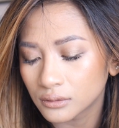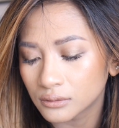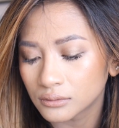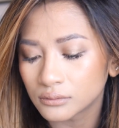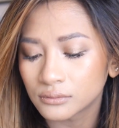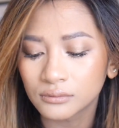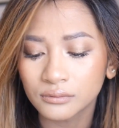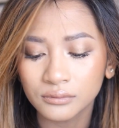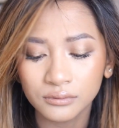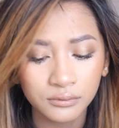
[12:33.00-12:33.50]

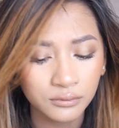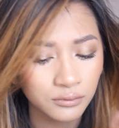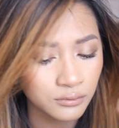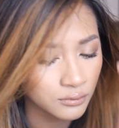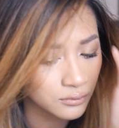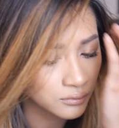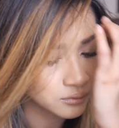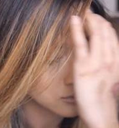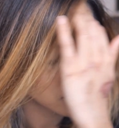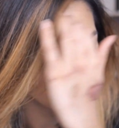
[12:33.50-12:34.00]

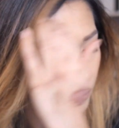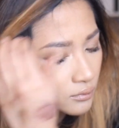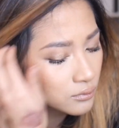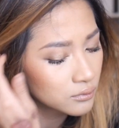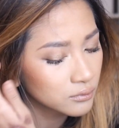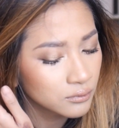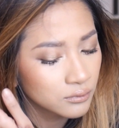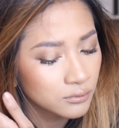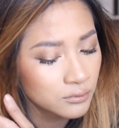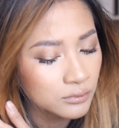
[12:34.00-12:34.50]

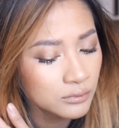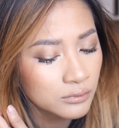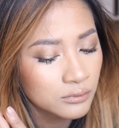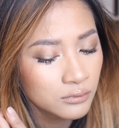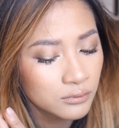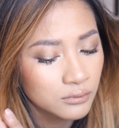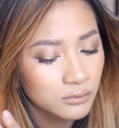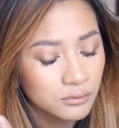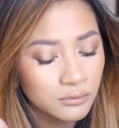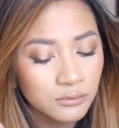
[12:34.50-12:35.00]

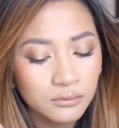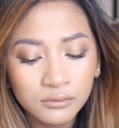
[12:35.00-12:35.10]
(no one is talking)